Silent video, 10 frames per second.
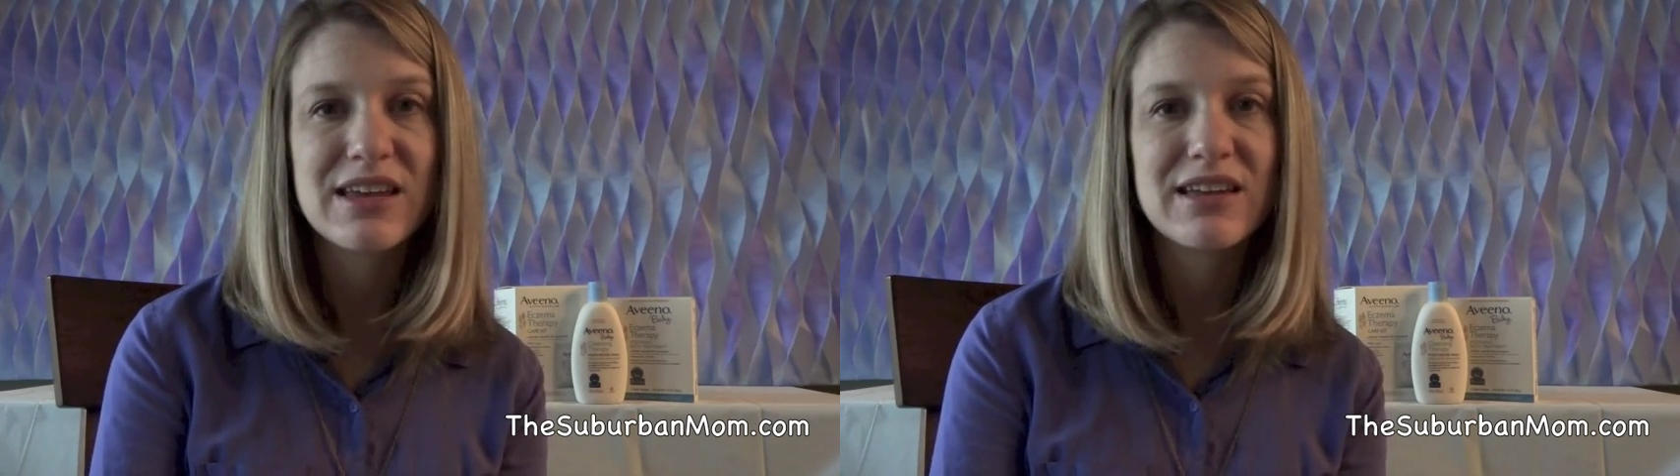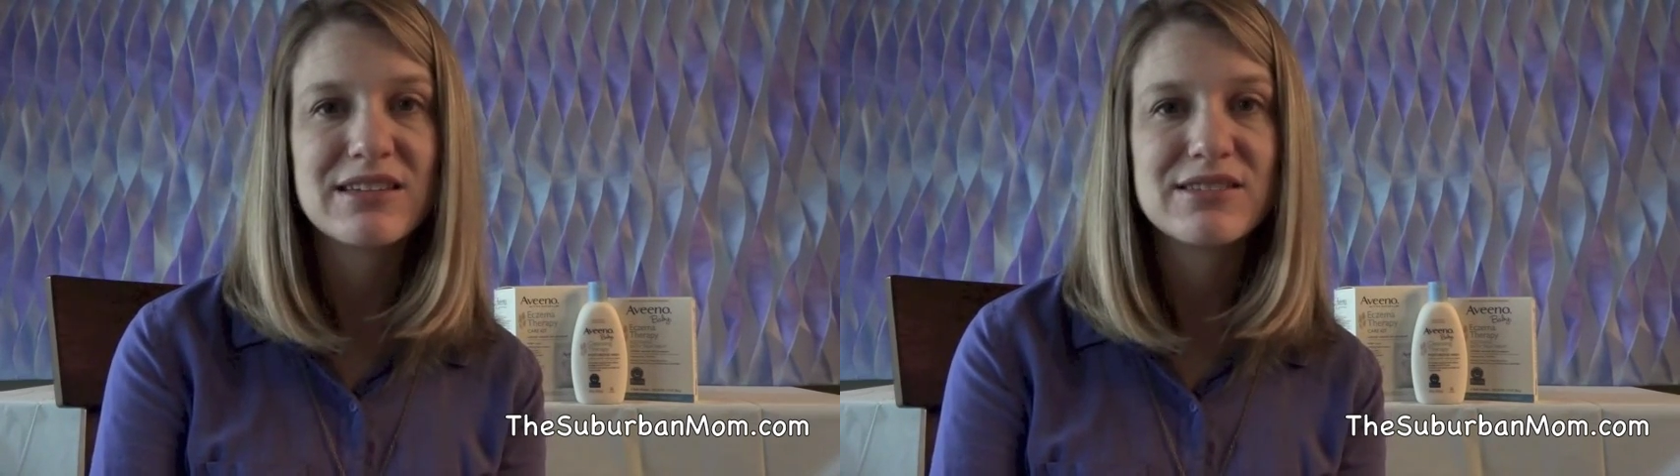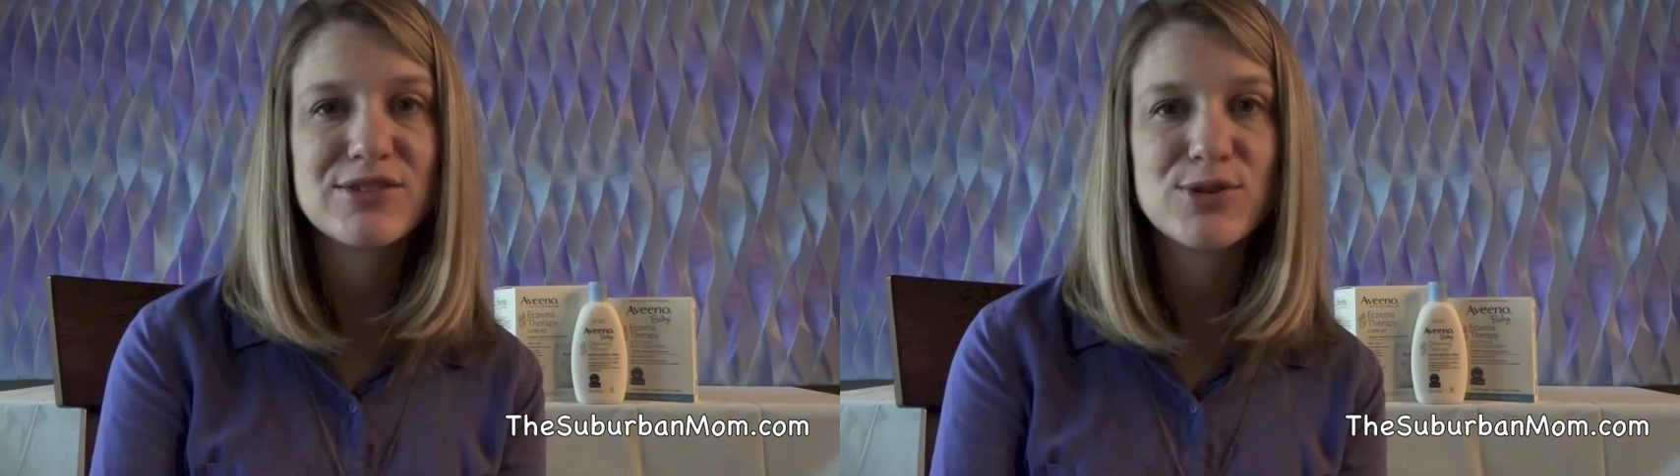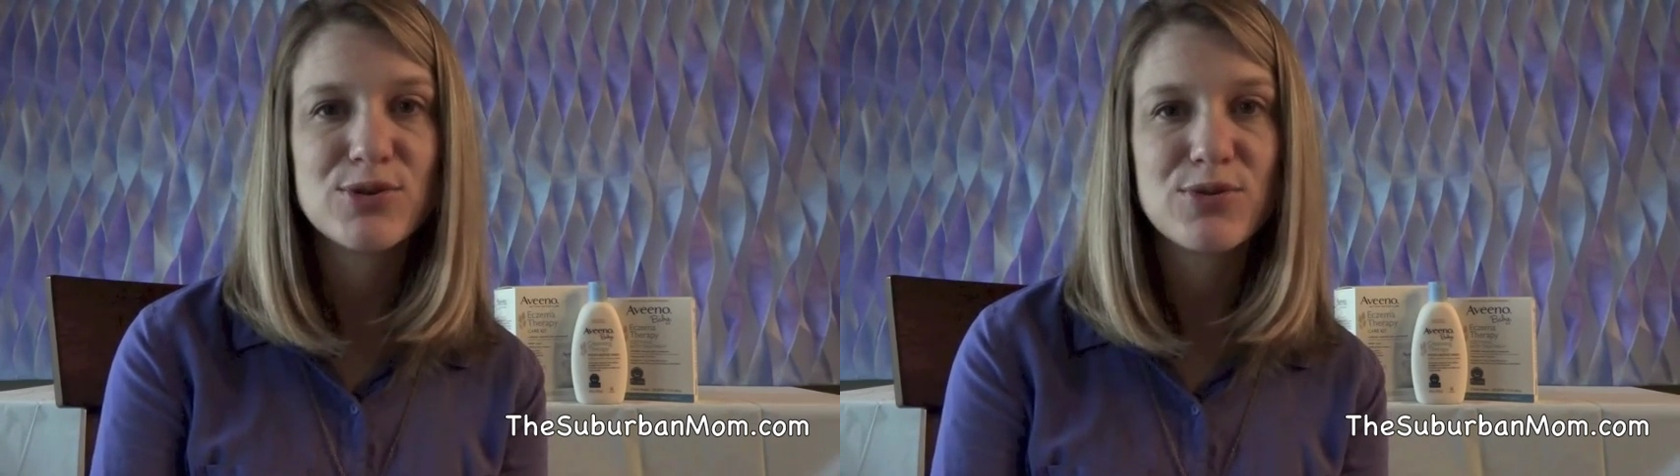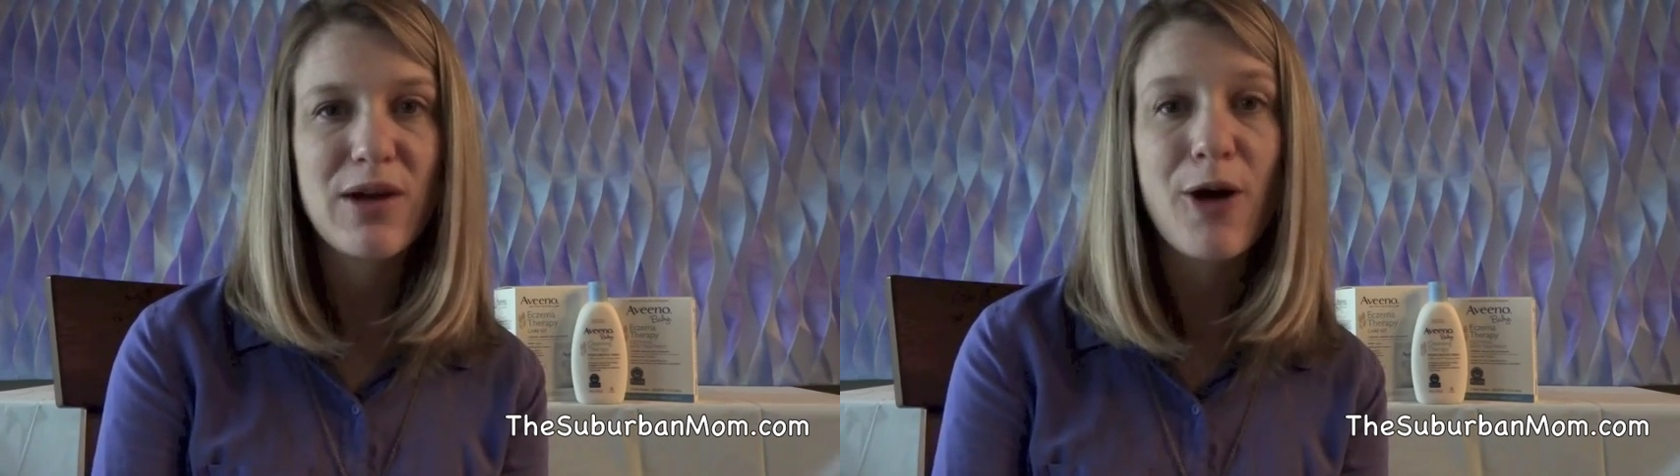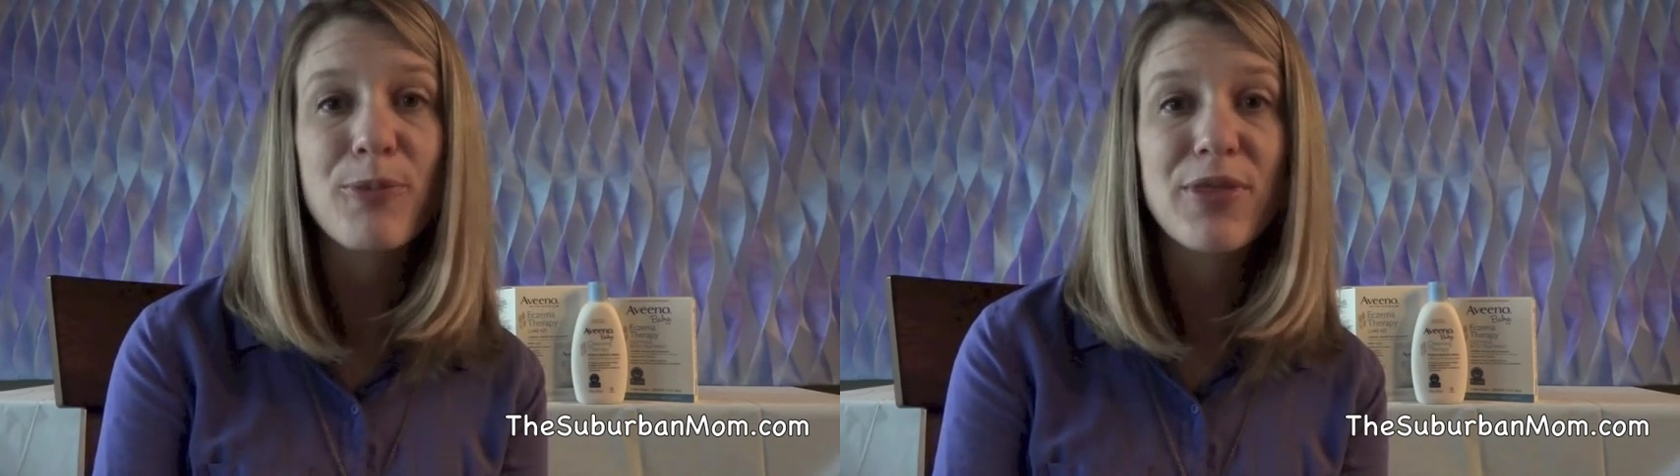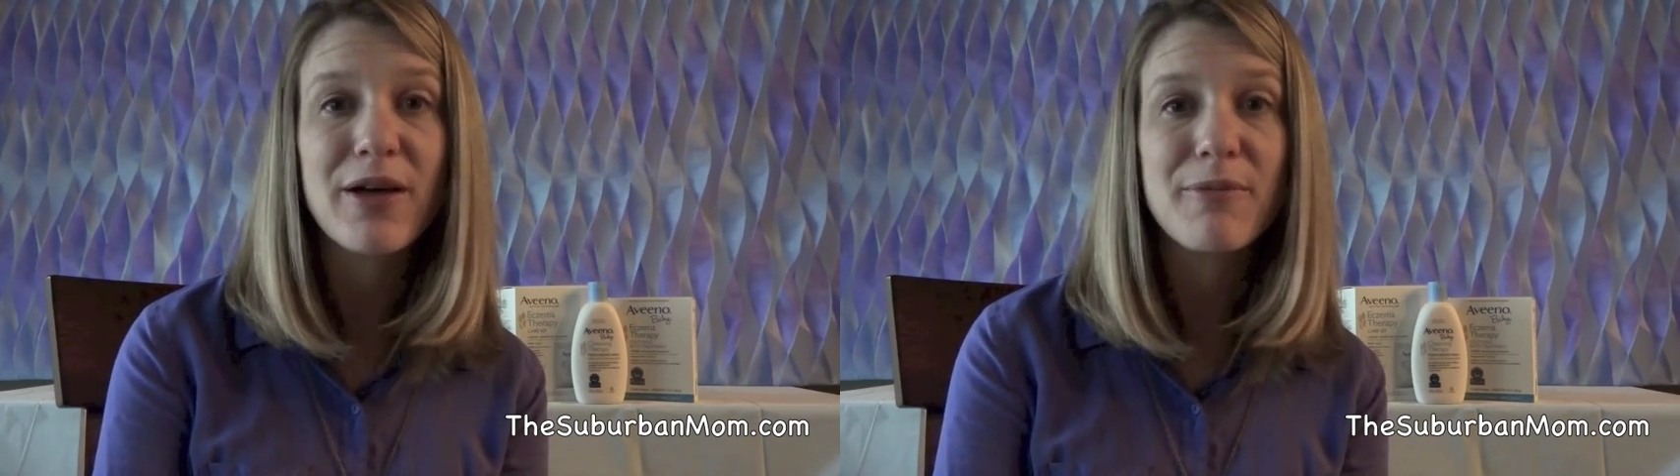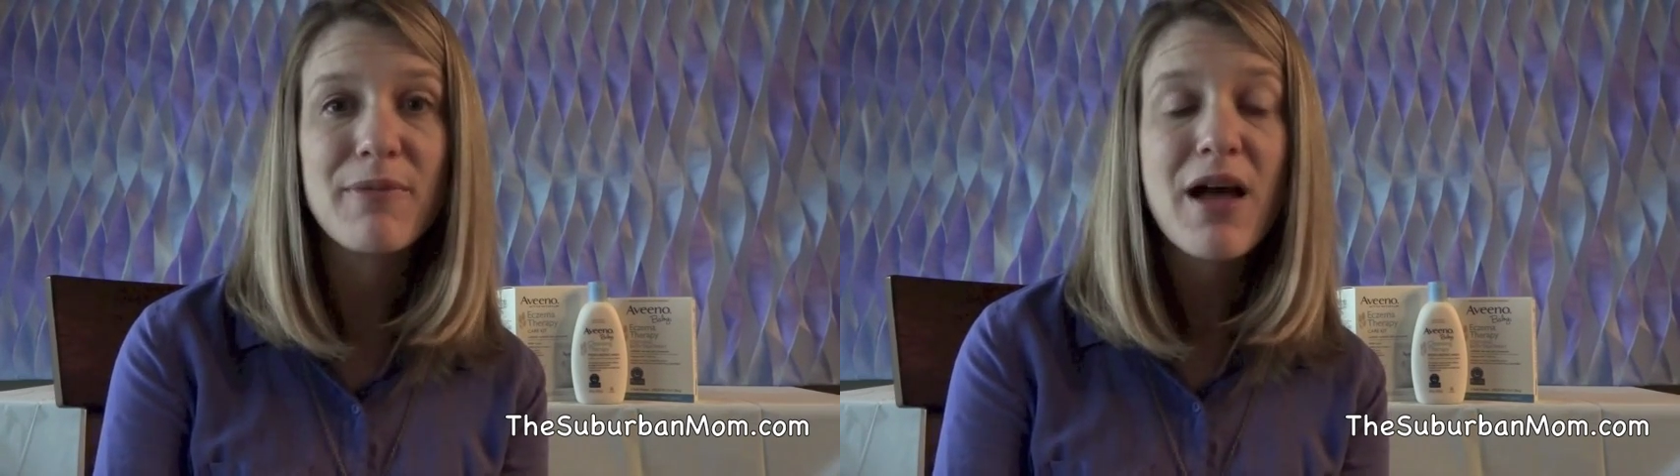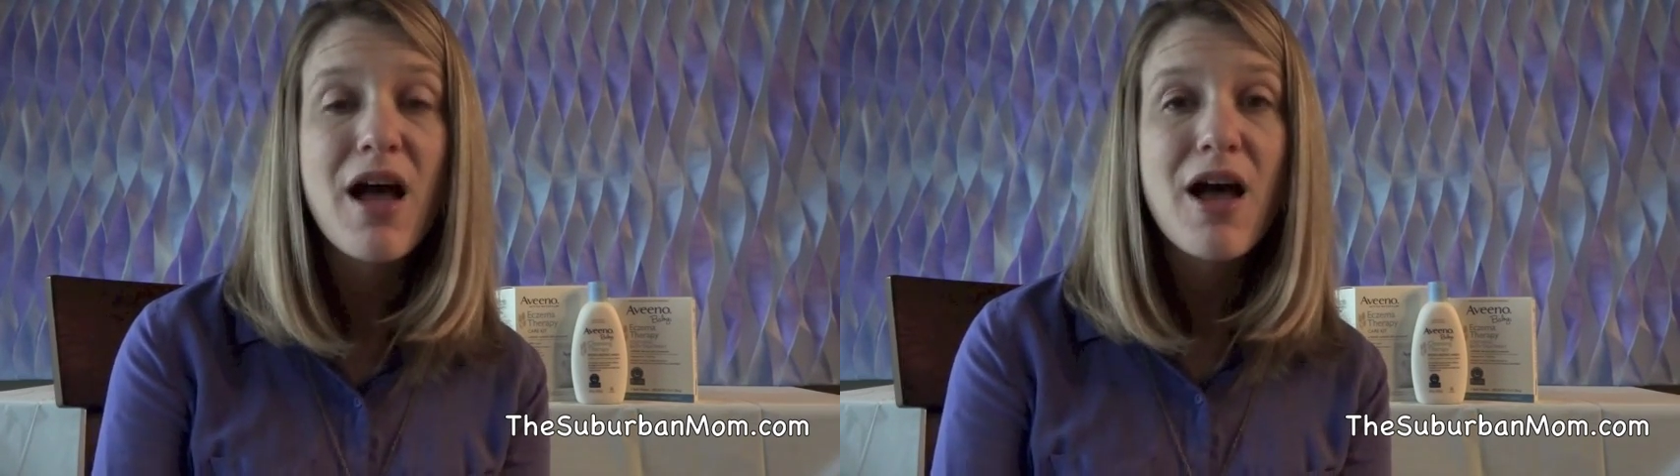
and to help them